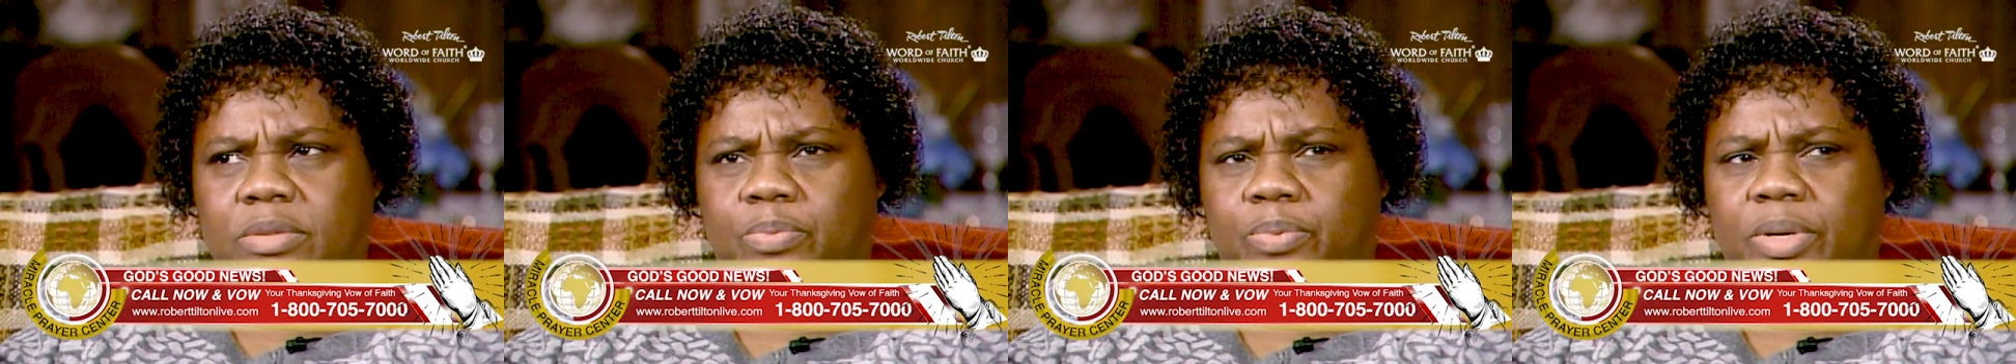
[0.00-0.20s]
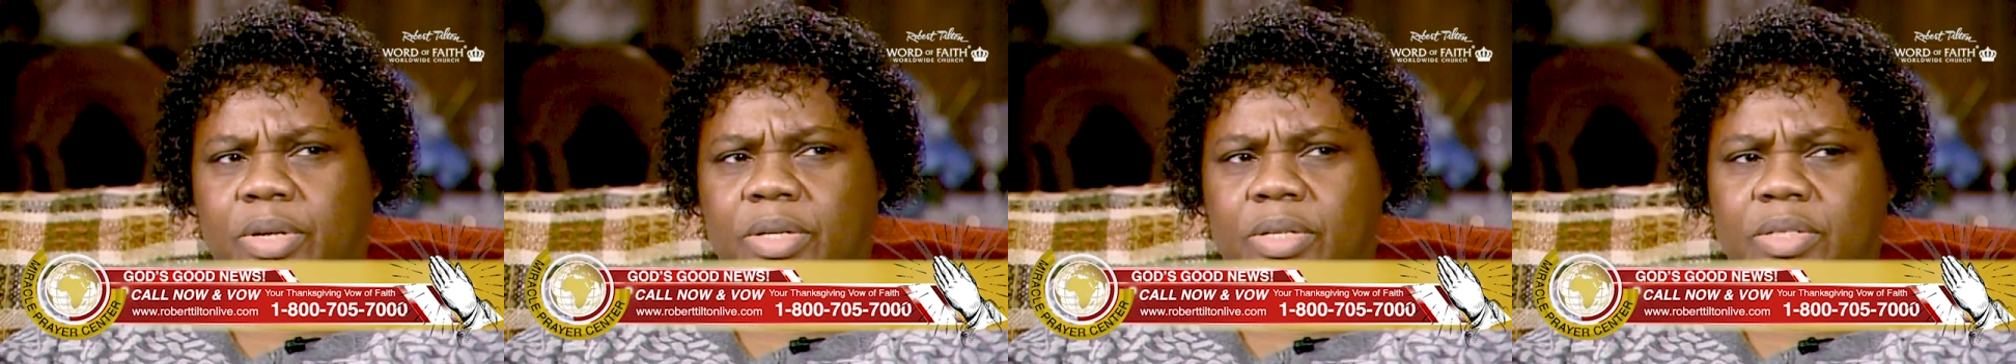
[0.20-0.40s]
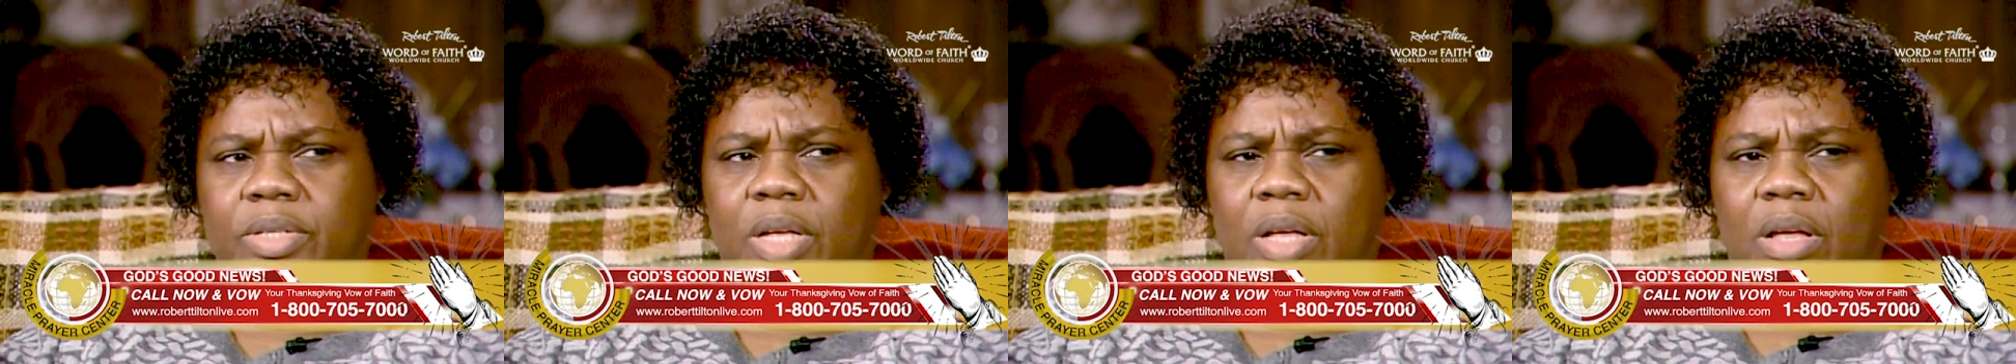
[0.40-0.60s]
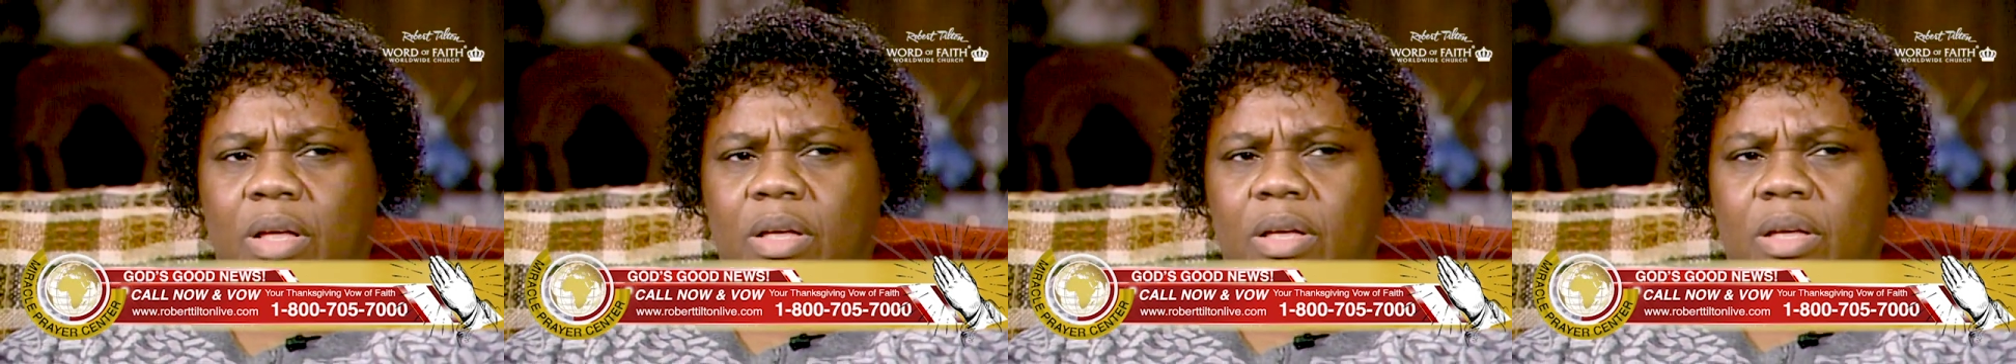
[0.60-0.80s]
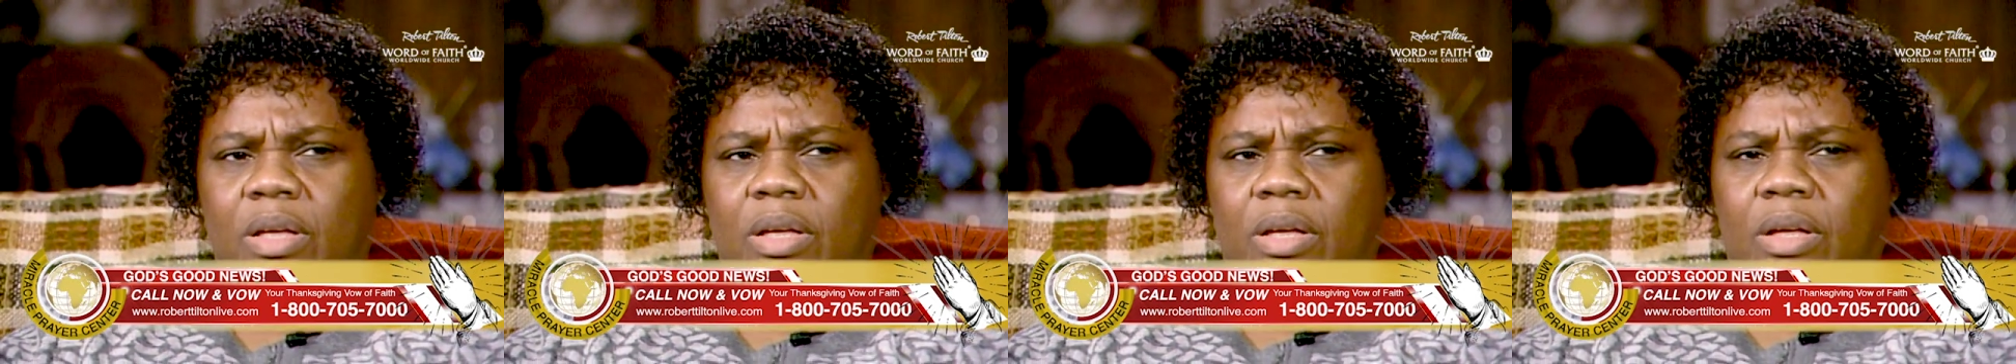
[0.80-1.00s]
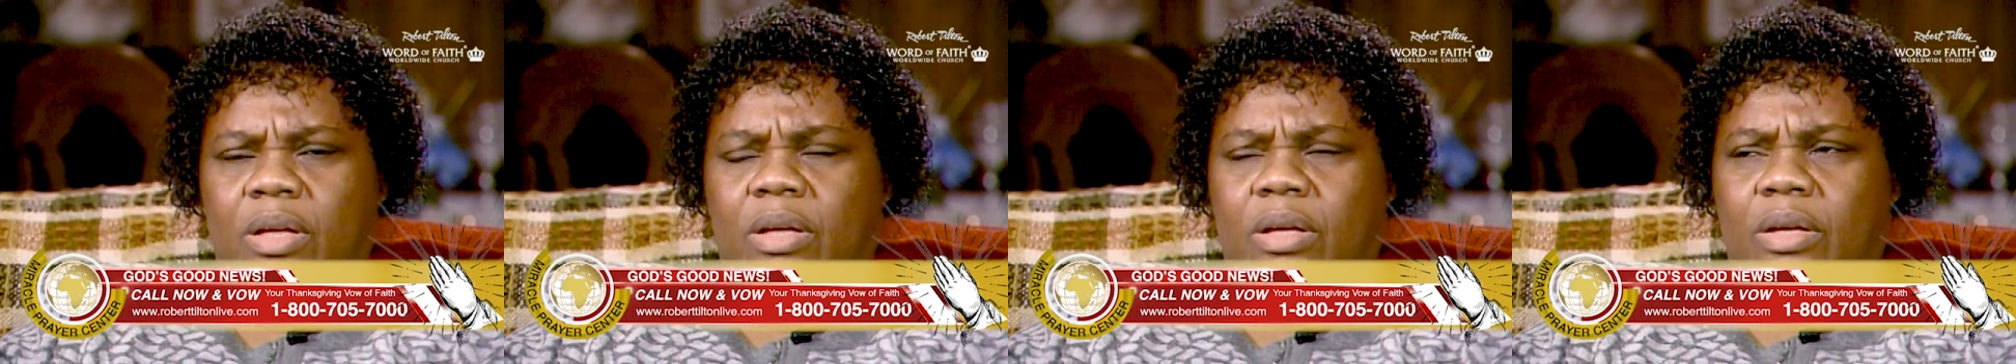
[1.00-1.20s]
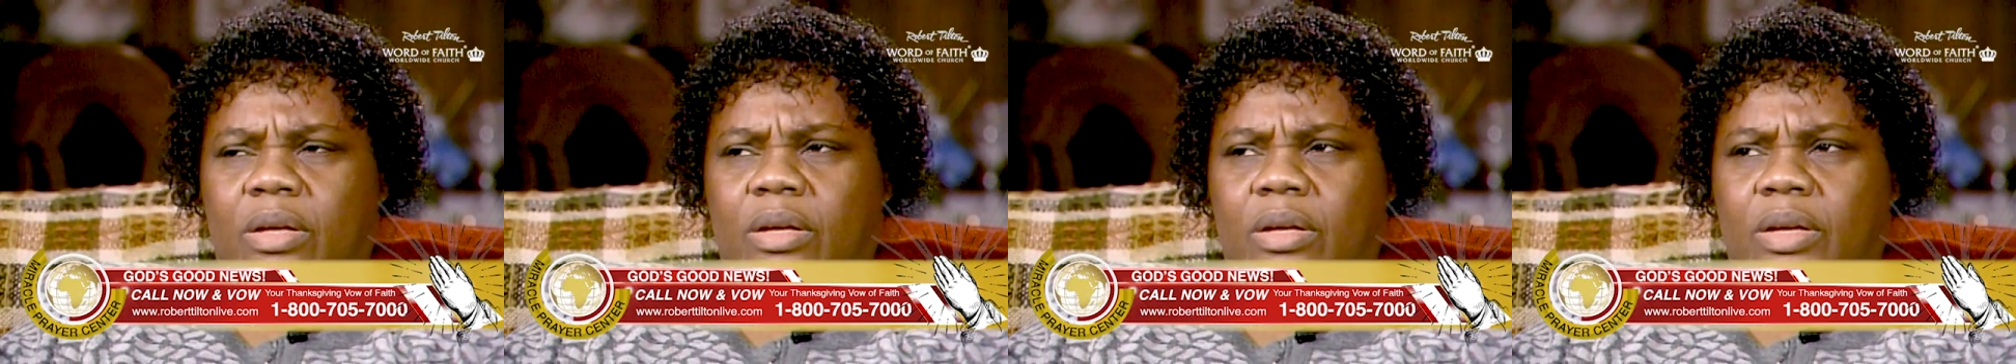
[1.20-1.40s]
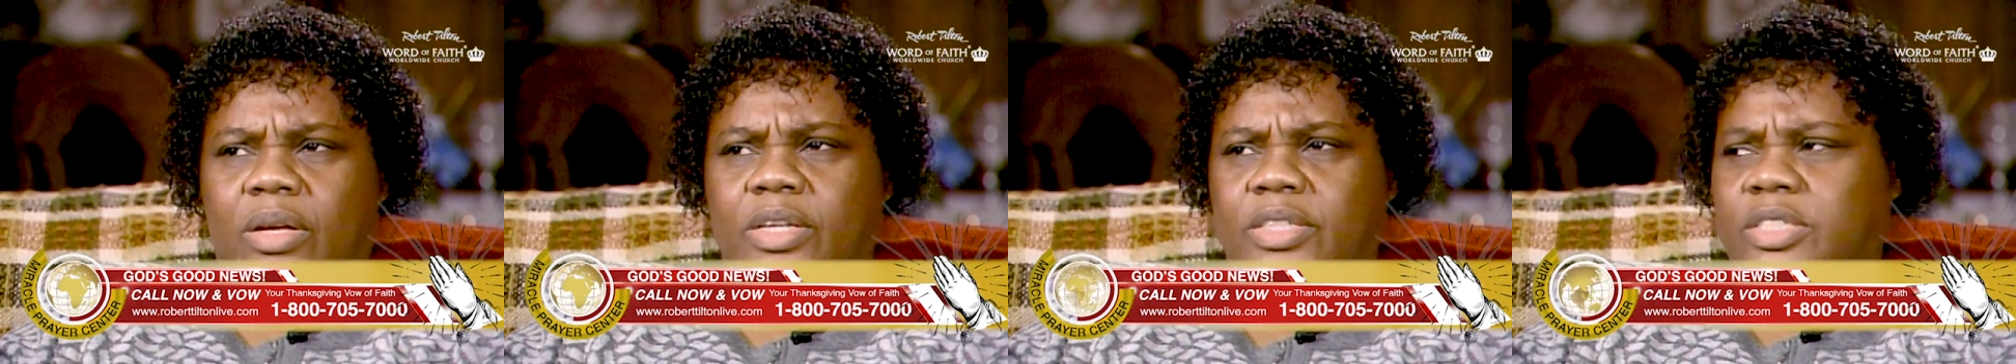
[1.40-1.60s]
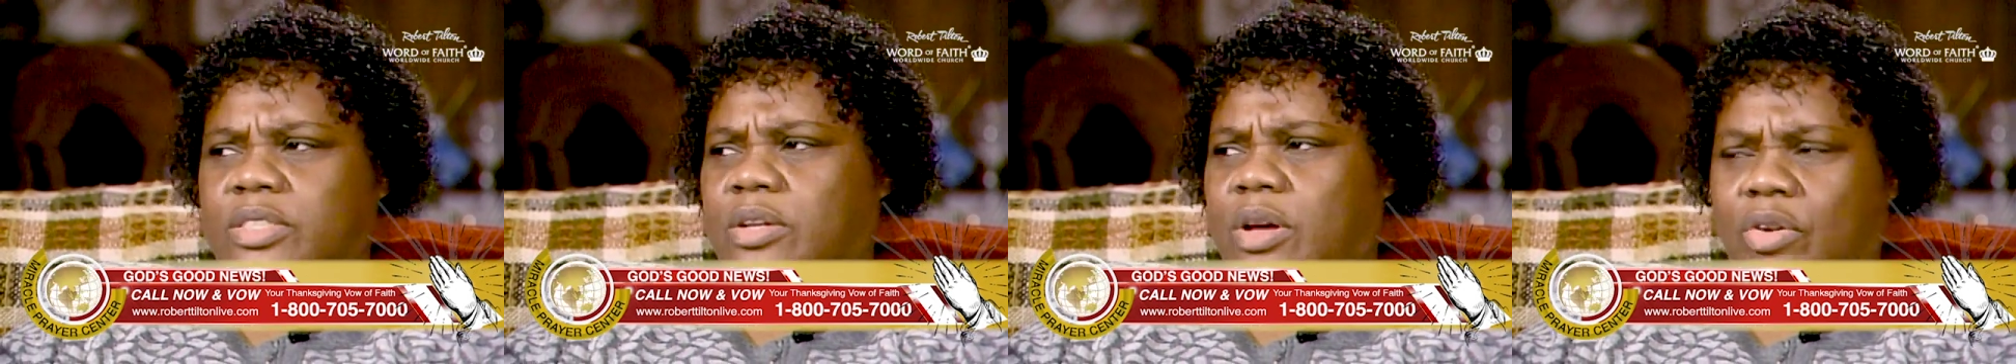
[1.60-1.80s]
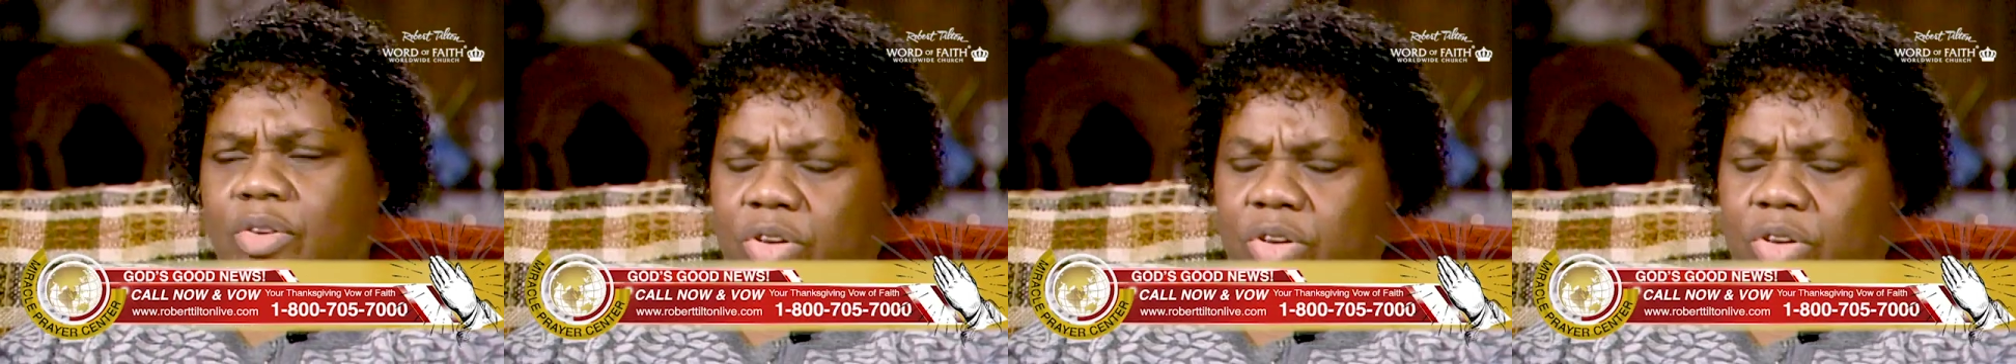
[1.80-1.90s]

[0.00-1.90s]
pill. He said, no,